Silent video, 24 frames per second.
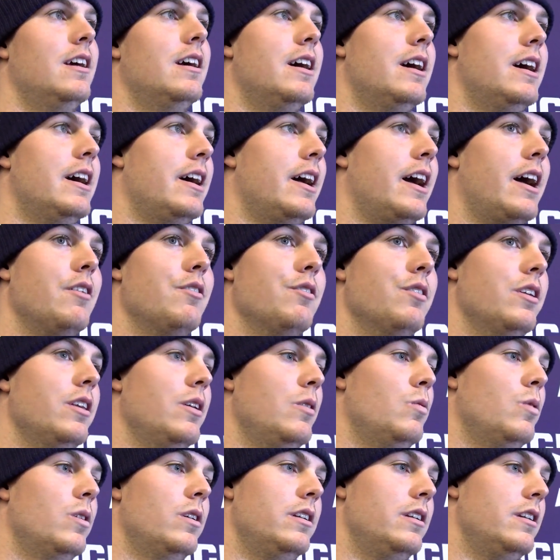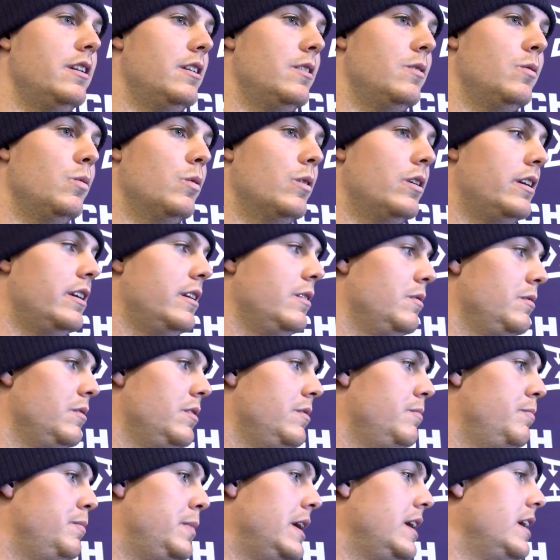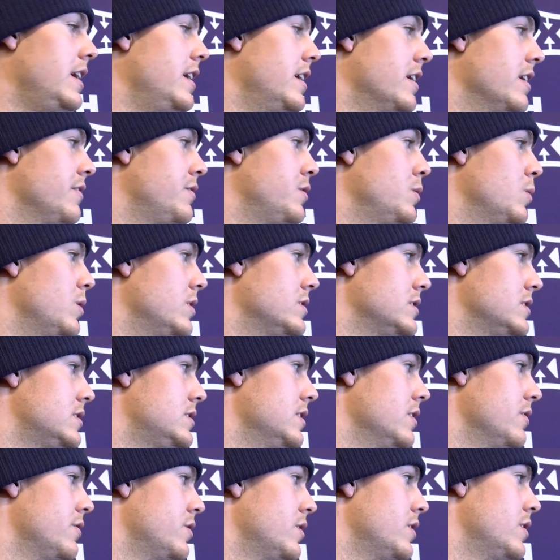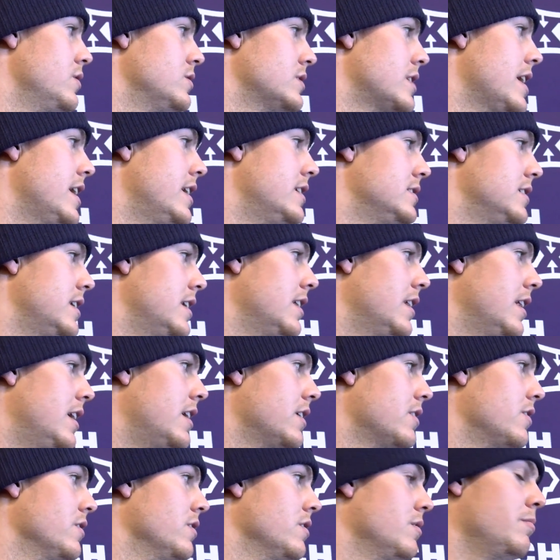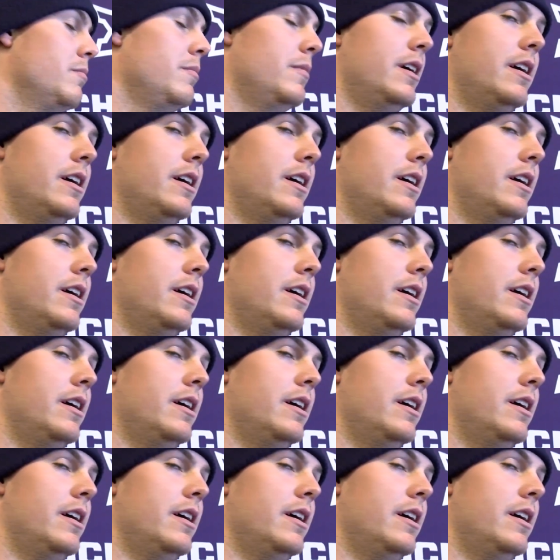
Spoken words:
I really wouldn't be here if it wasn't still for those guys in that locker room,